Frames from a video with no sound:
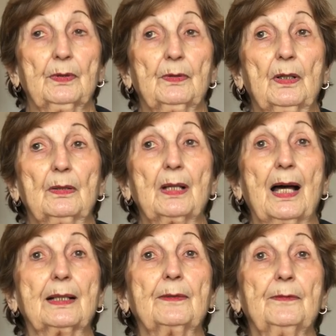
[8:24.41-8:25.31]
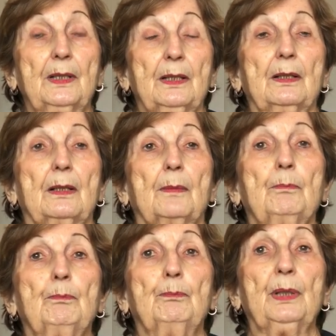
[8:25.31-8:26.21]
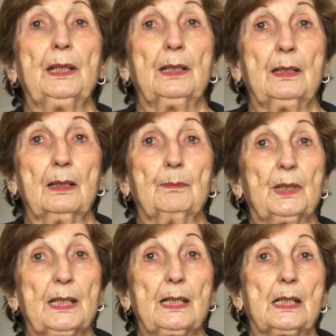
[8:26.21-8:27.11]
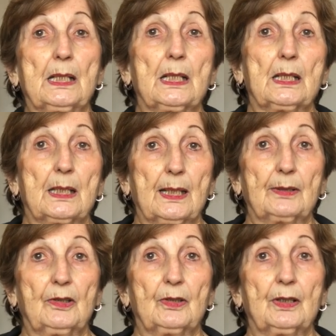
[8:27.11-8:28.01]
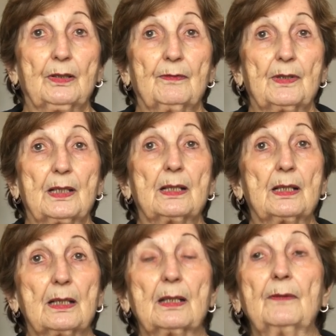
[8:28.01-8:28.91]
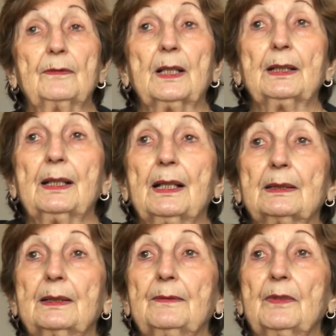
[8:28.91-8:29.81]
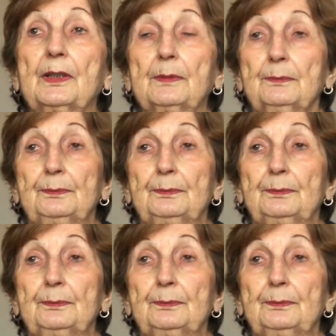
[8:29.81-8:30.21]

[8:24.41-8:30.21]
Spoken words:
A lot of big business executives and stuff like that lived there.